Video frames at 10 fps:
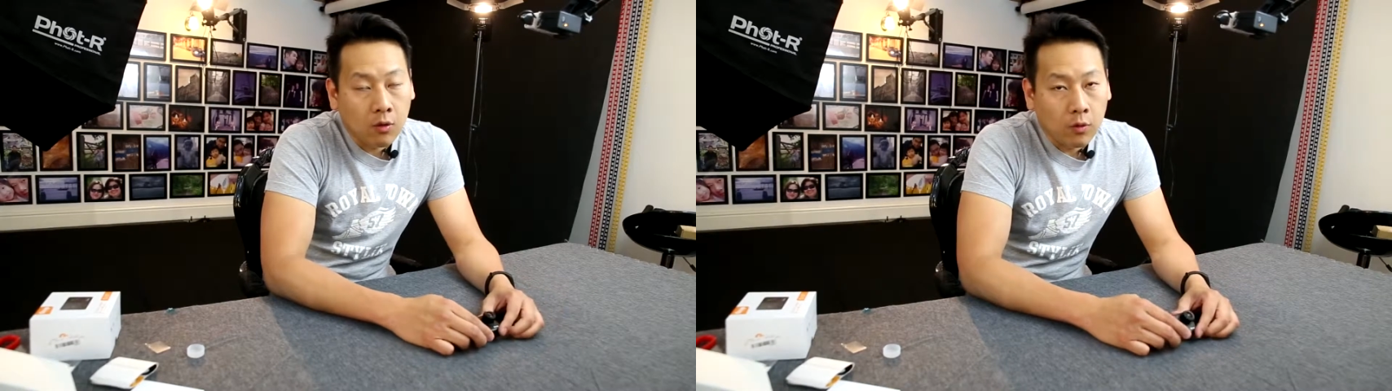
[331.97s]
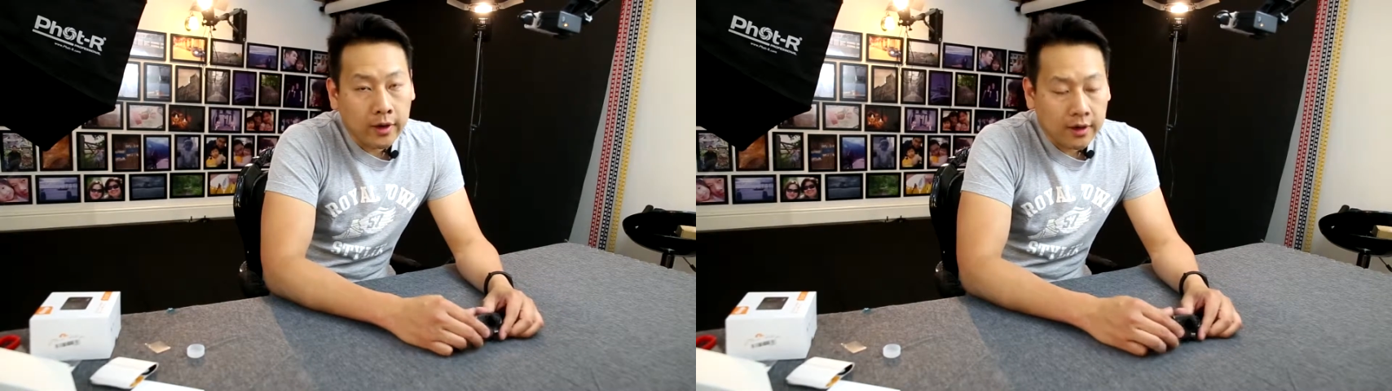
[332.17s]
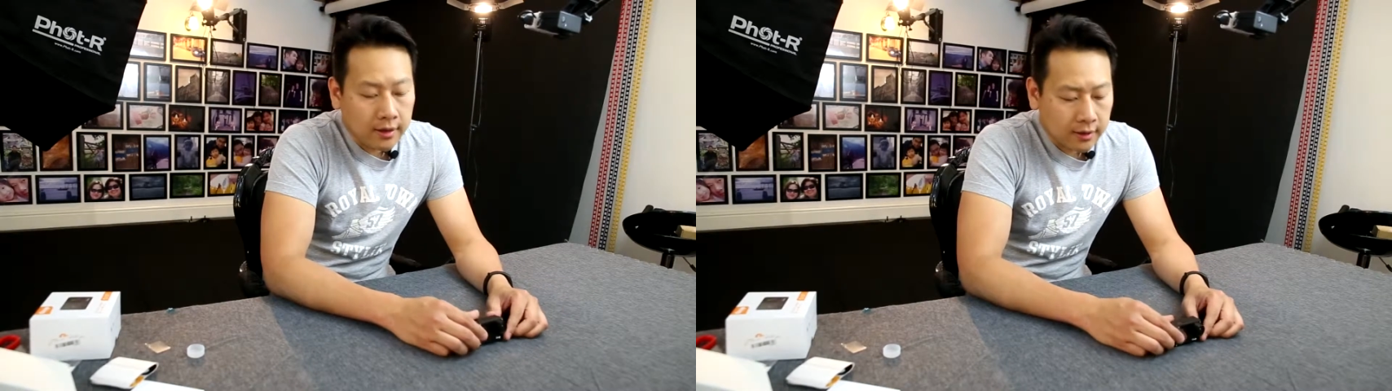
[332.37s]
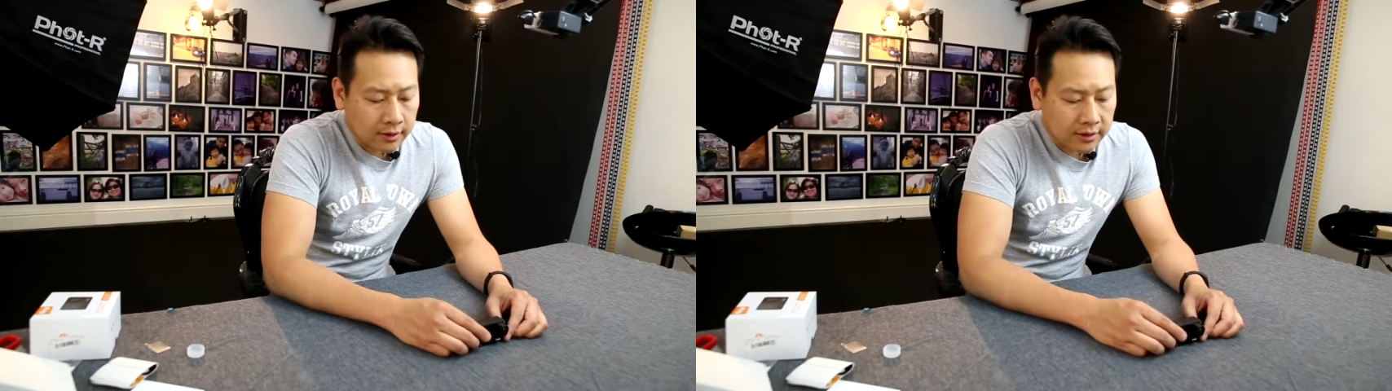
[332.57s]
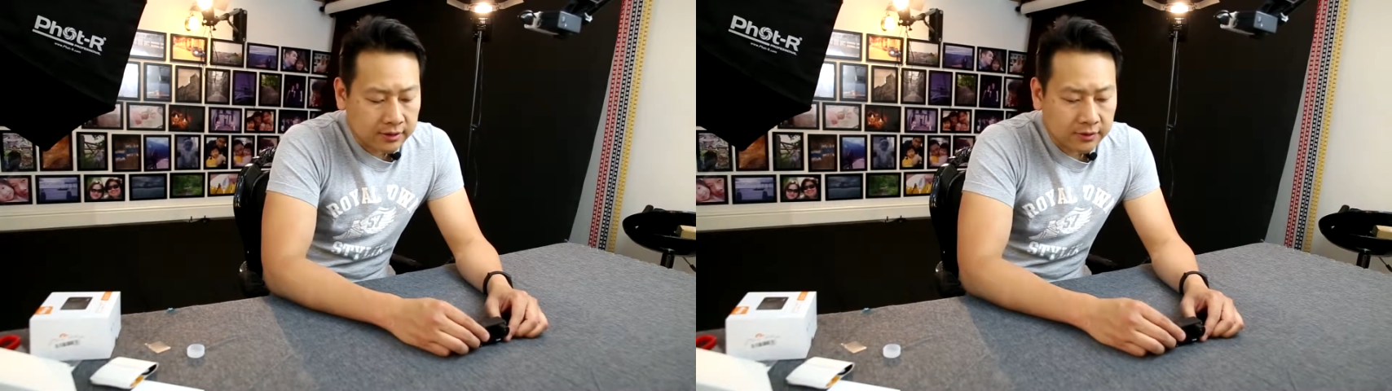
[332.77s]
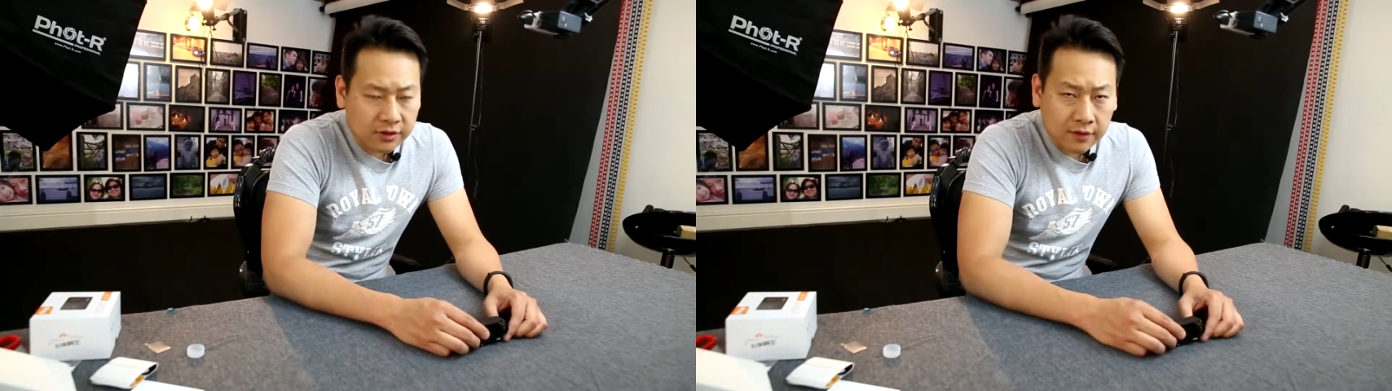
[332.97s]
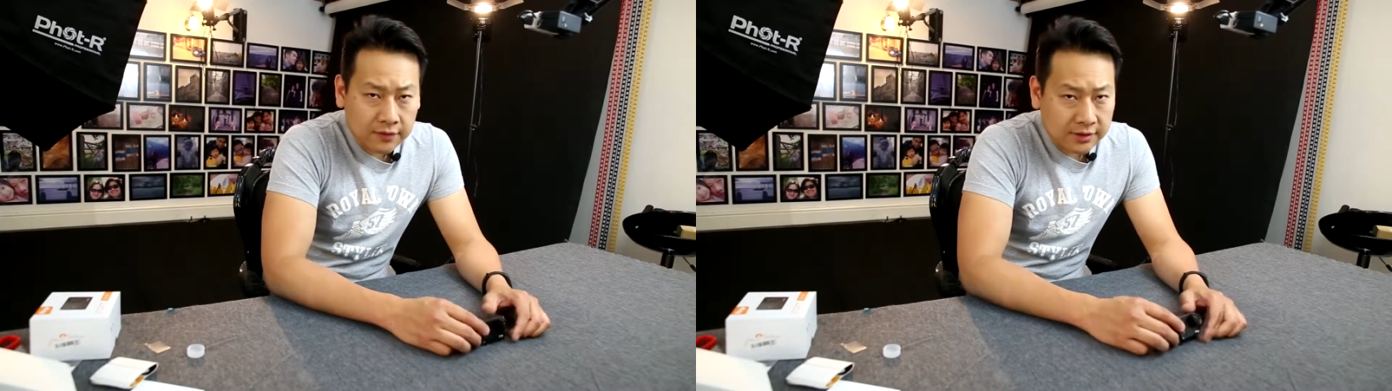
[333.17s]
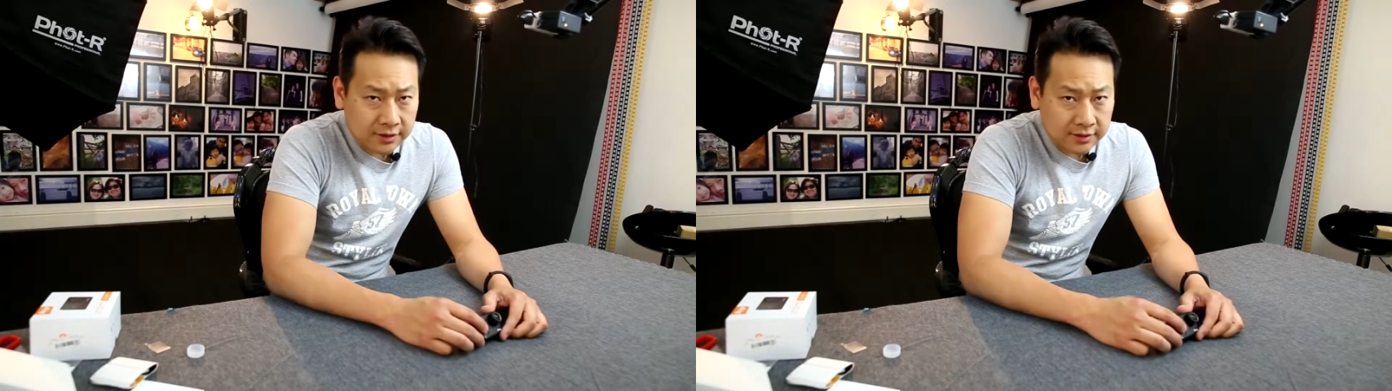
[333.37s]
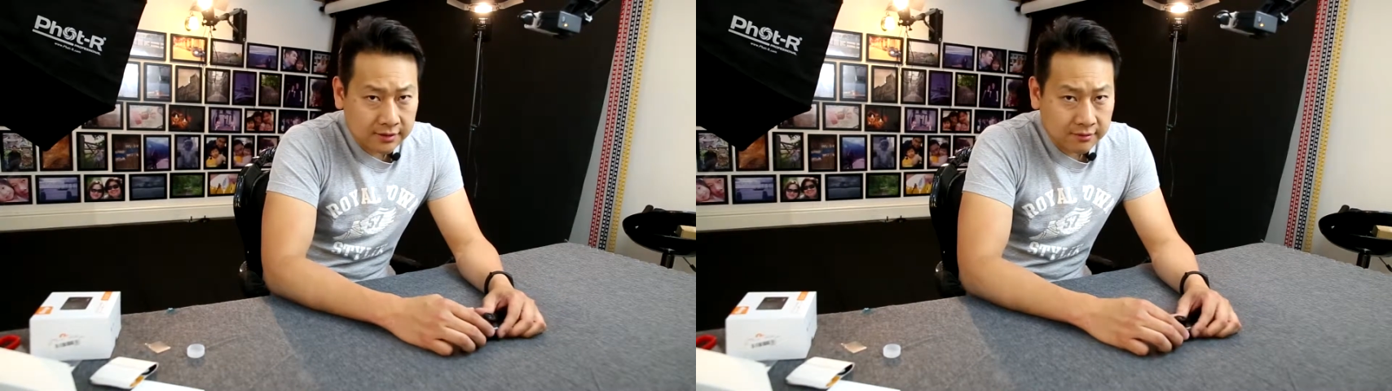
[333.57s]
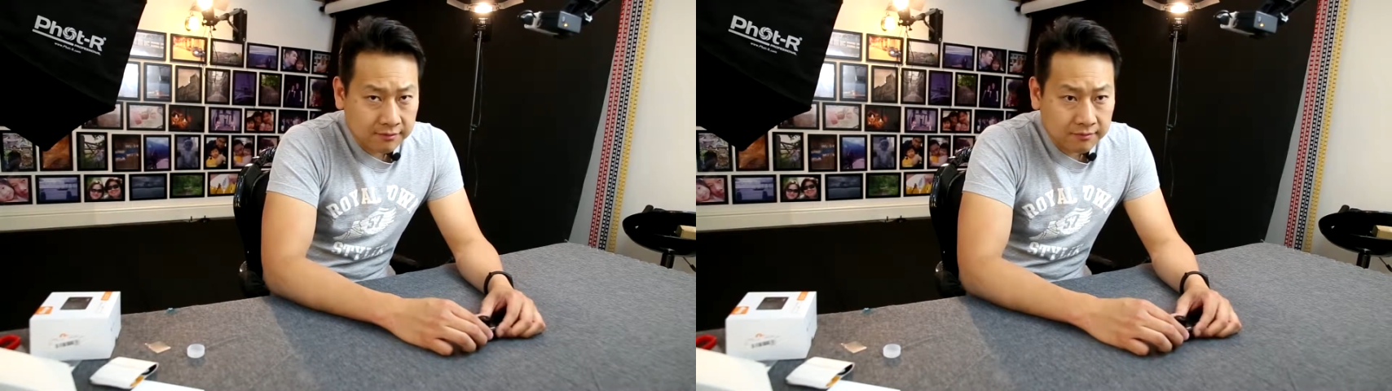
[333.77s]
where customer service is
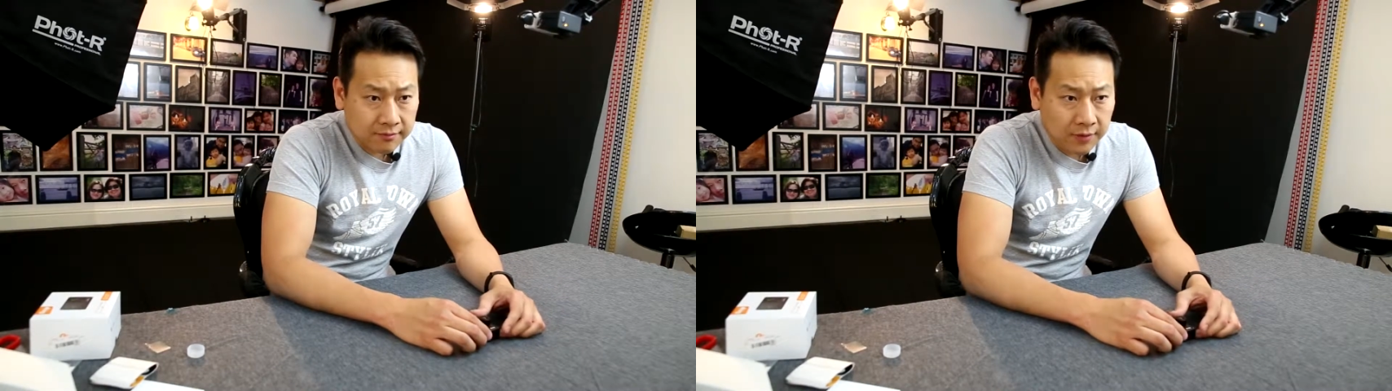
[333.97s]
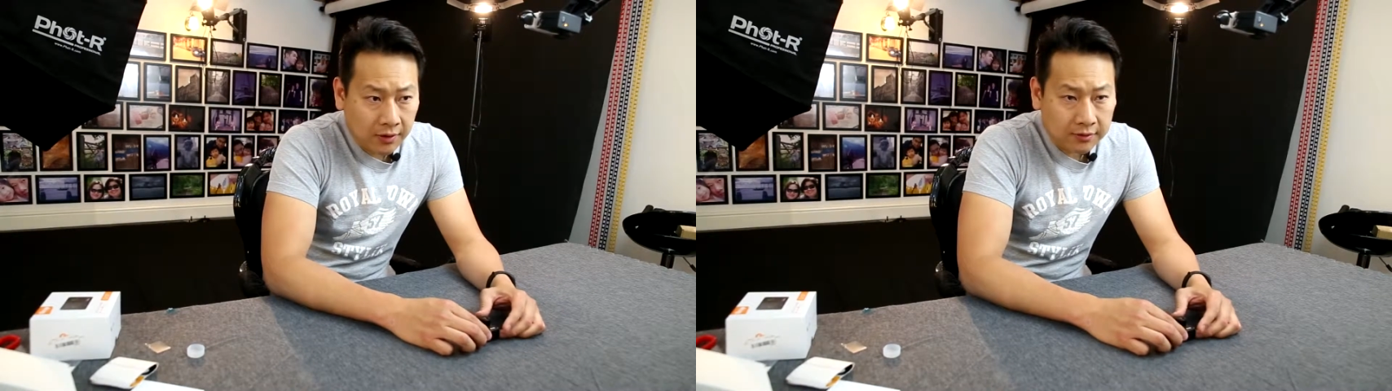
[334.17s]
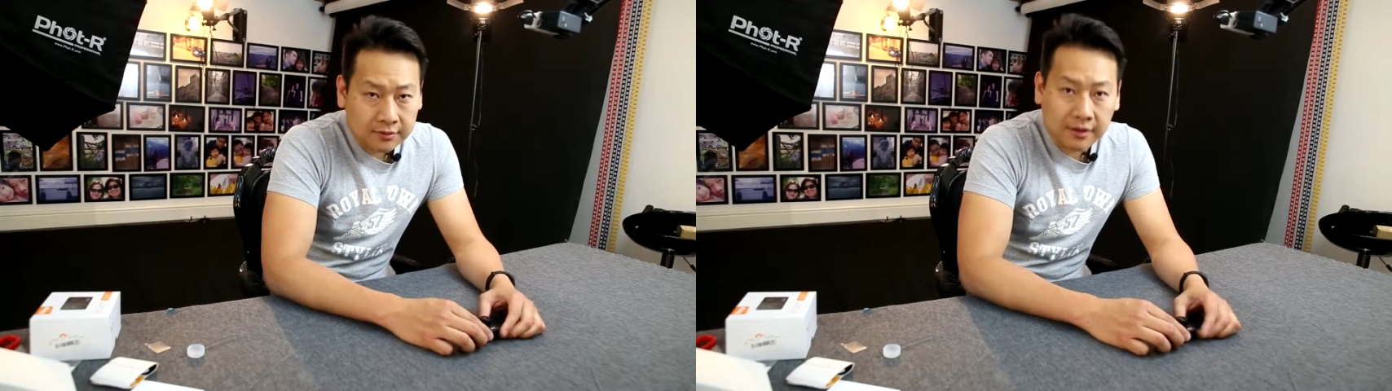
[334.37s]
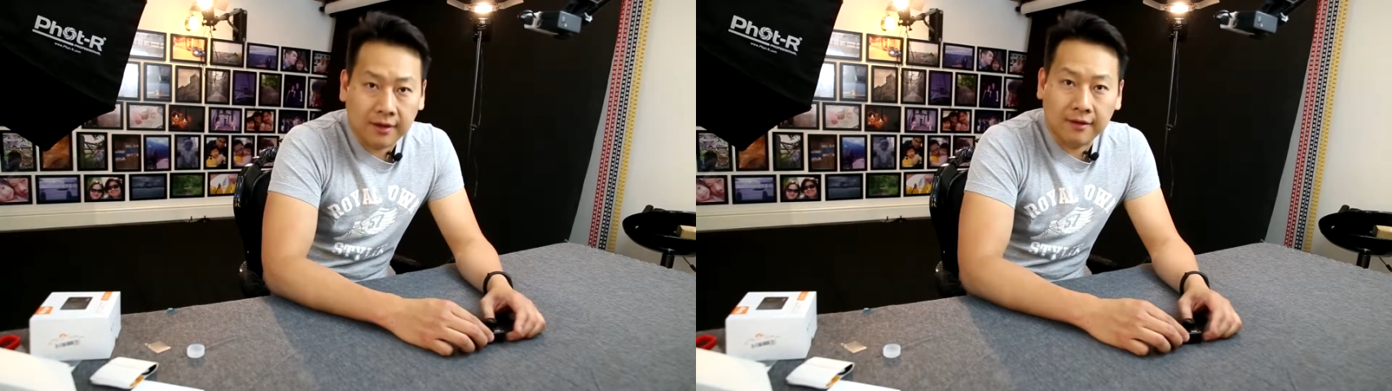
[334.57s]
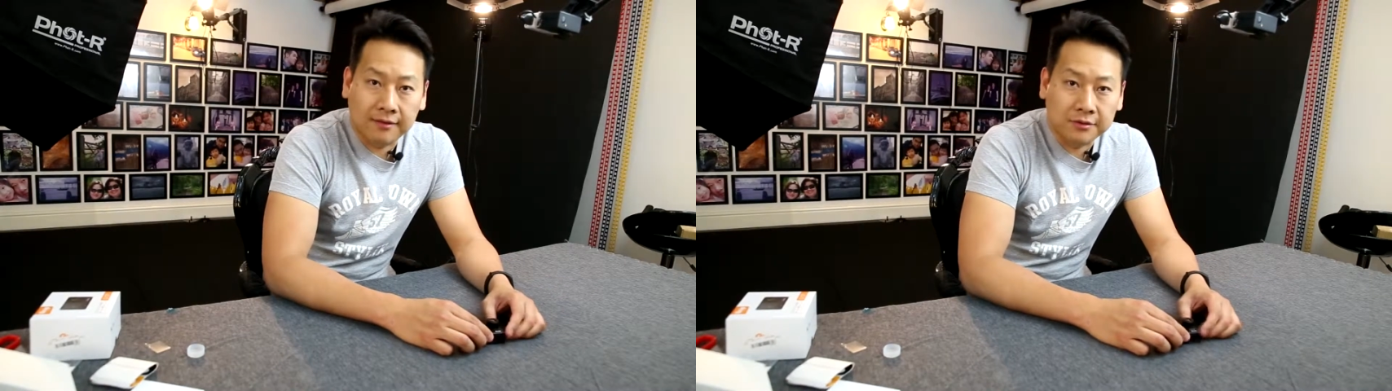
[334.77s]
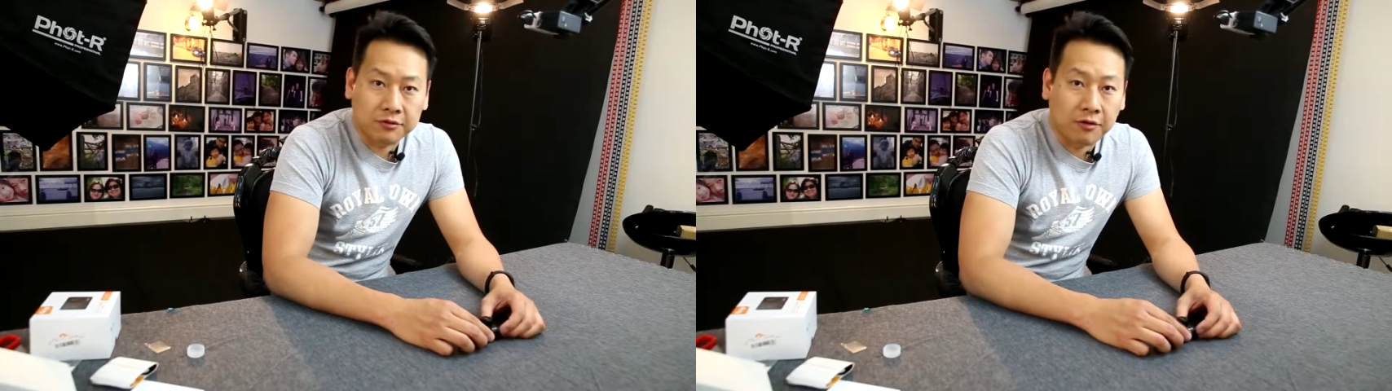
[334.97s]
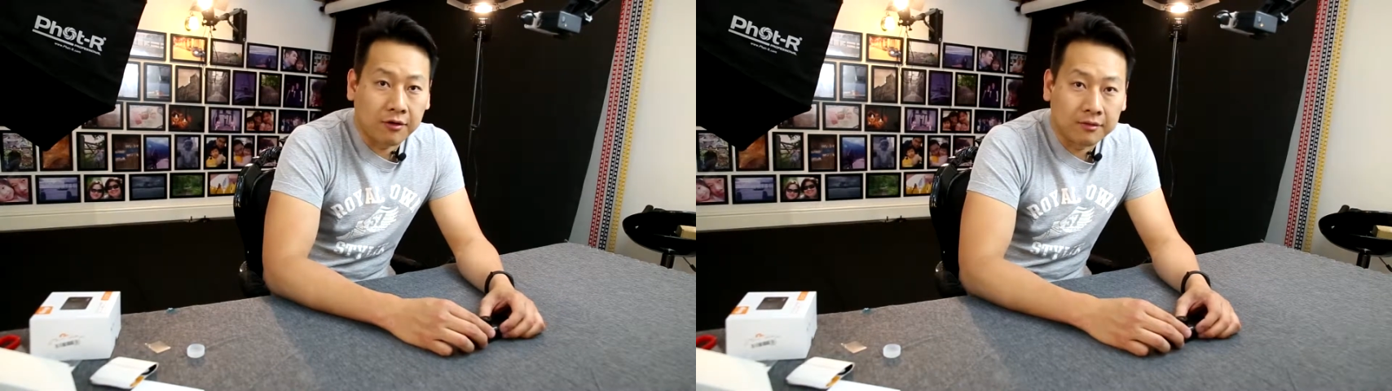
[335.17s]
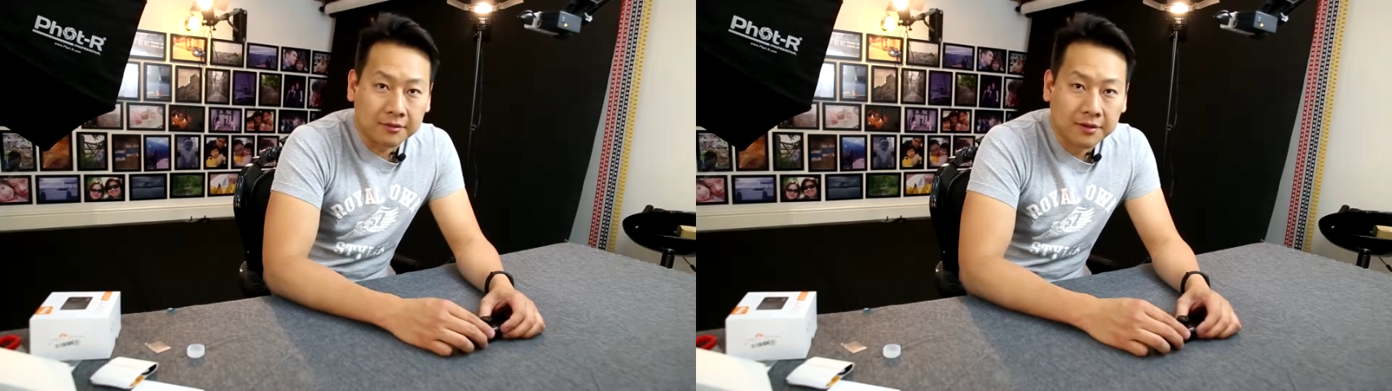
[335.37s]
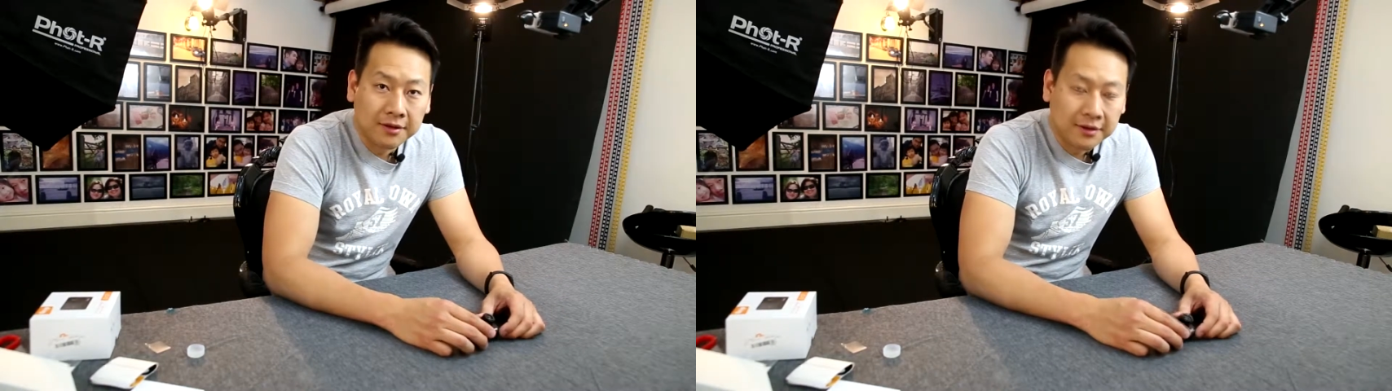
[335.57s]
not their strong